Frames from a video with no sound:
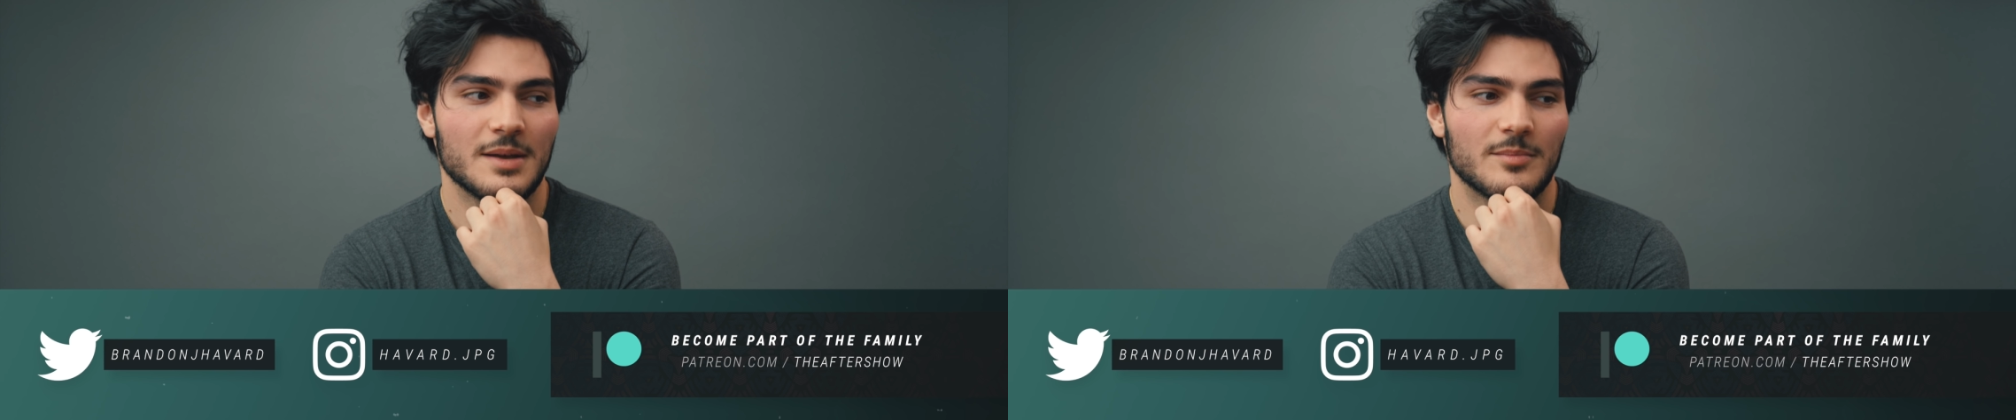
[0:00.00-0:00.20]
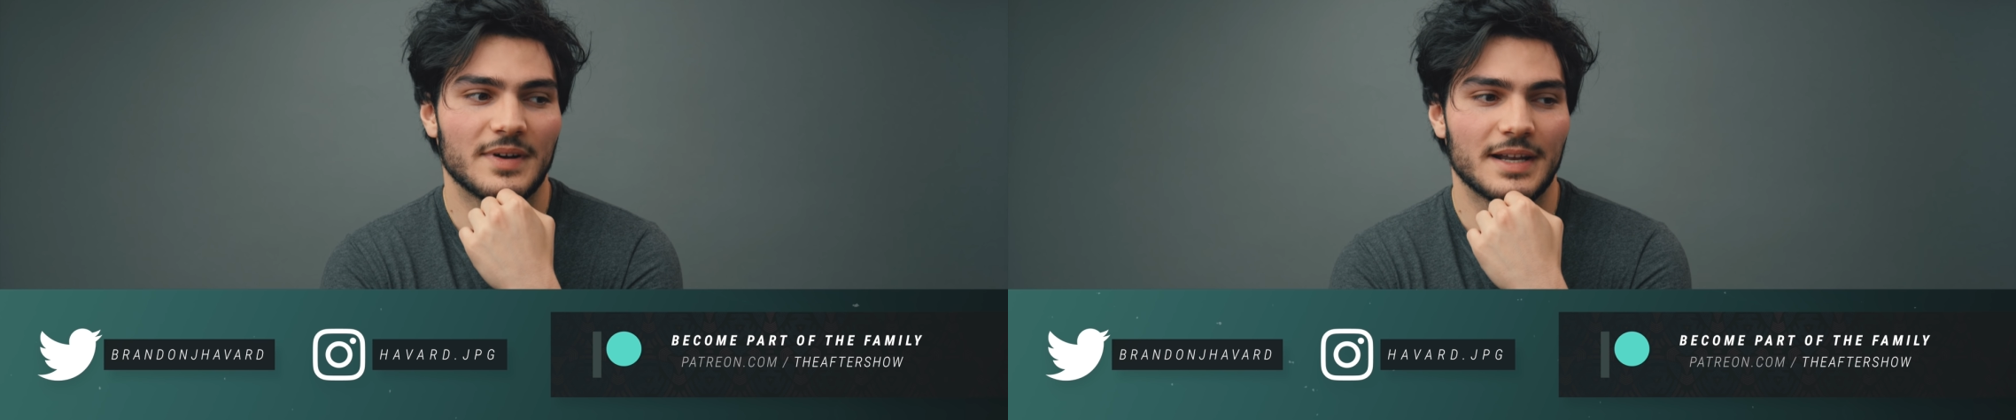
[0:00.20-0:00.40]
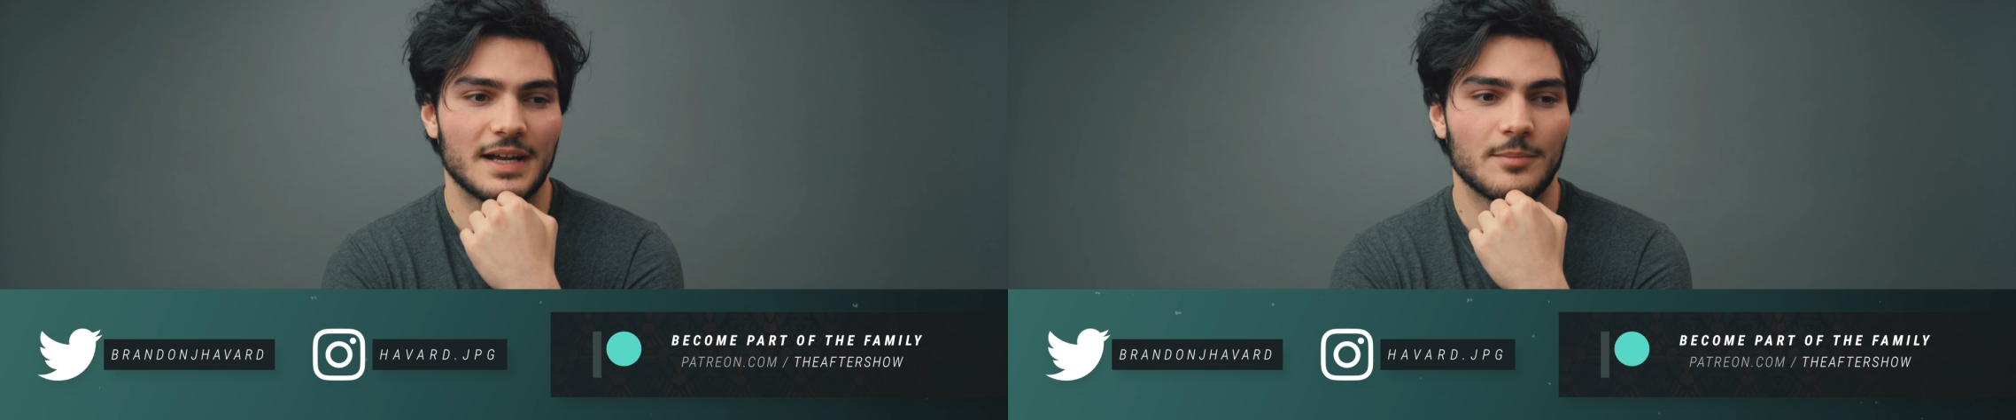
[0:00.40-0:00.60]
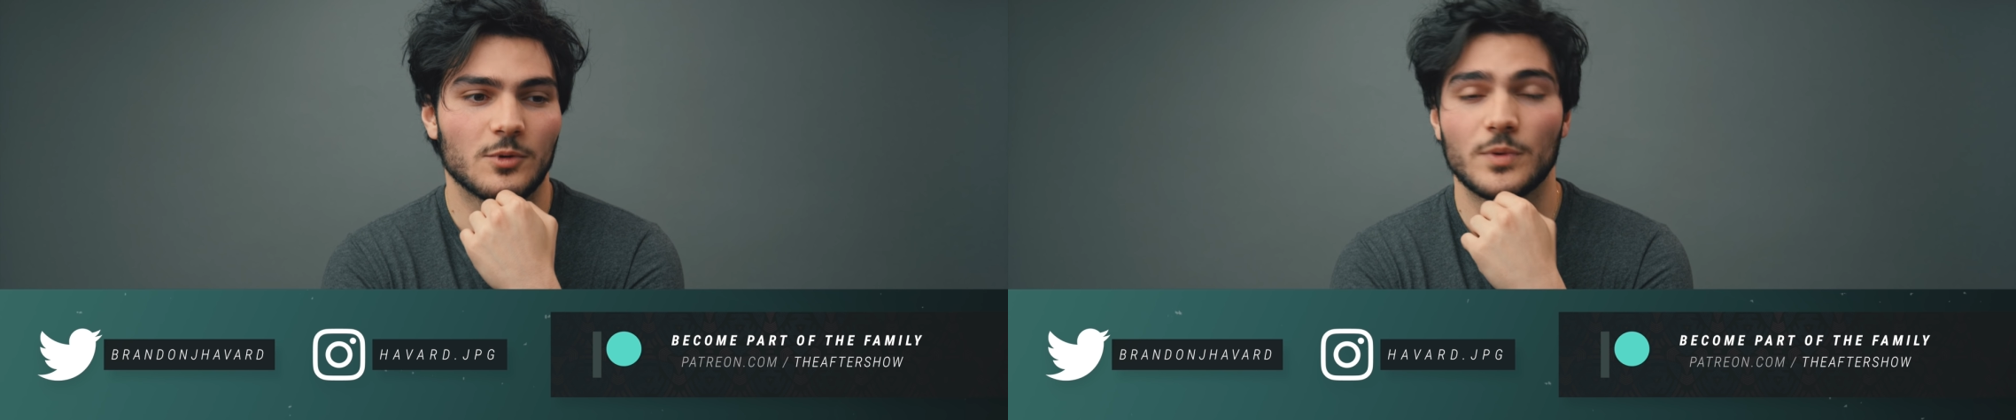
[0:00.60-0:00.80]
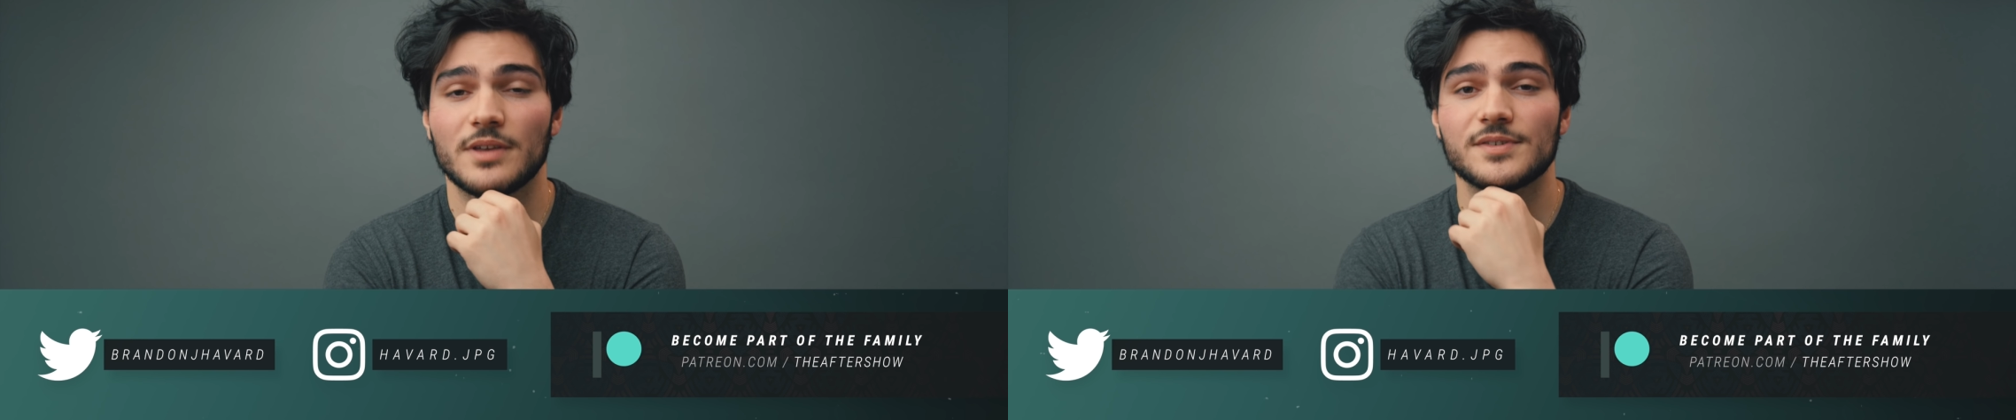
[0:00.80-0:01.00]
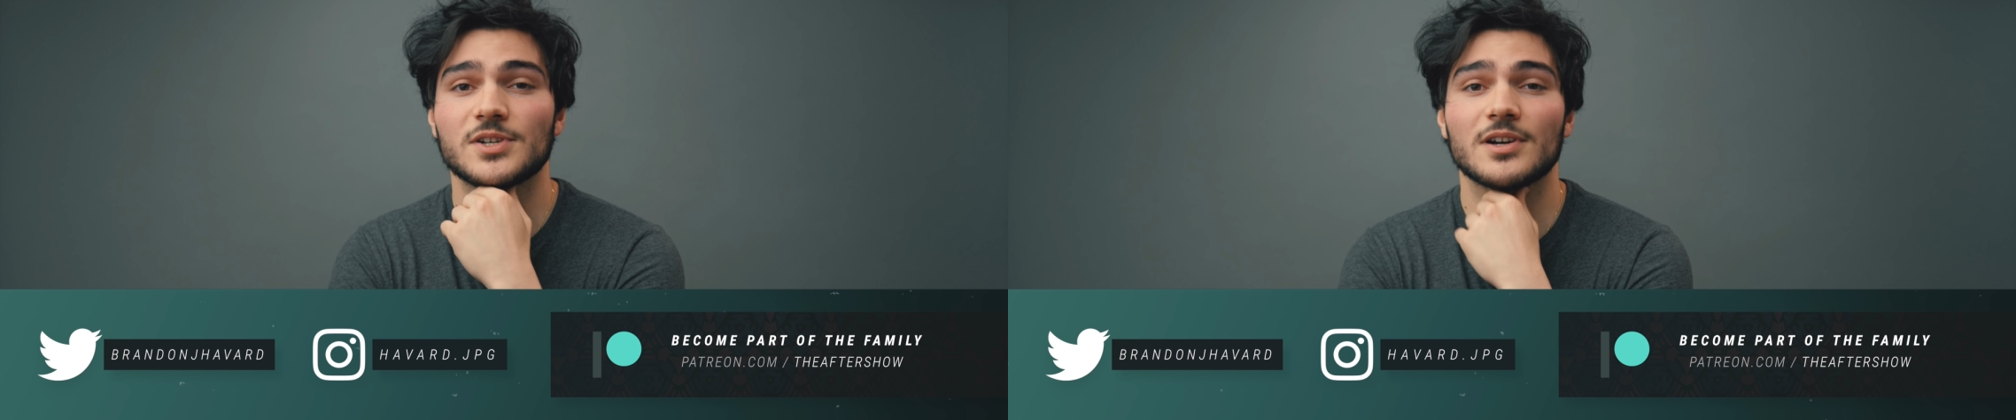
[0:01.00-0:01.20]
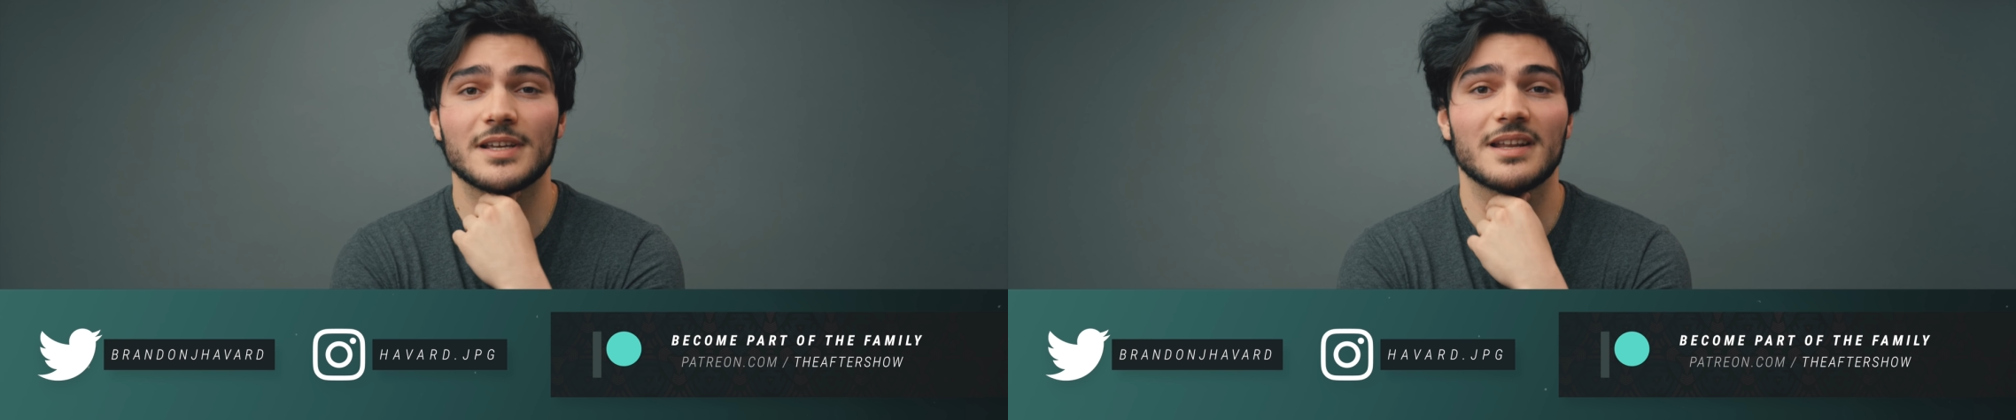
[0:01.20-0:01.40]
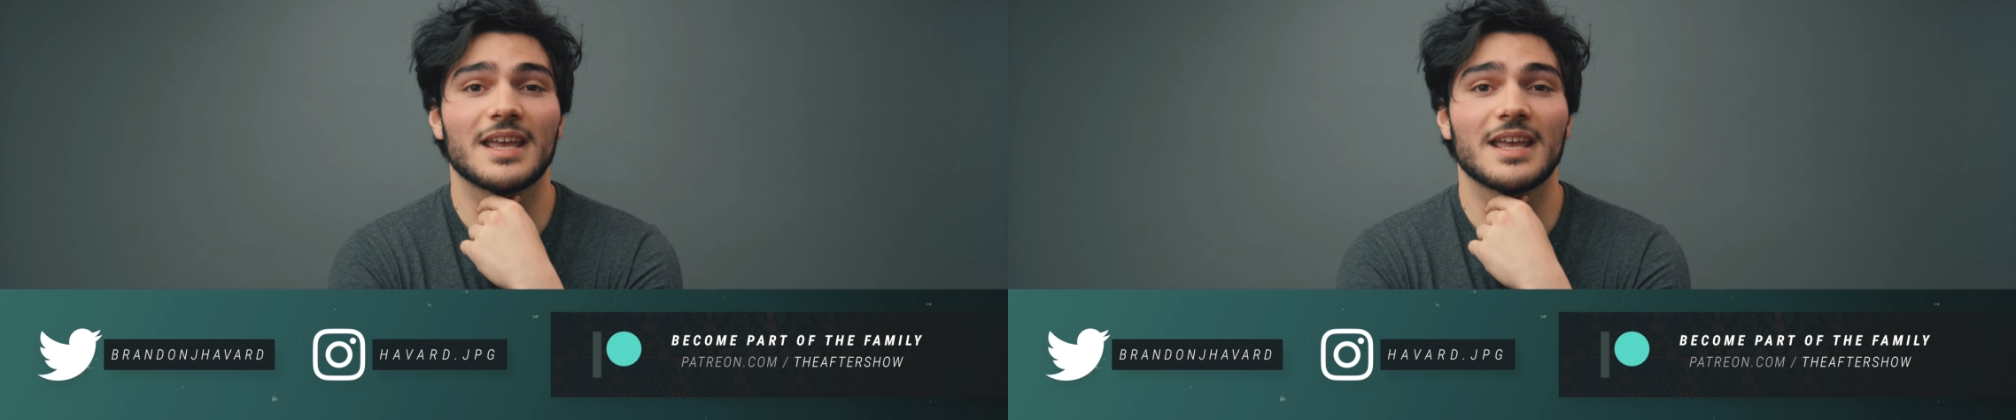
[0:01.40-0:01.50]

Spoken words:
but we've started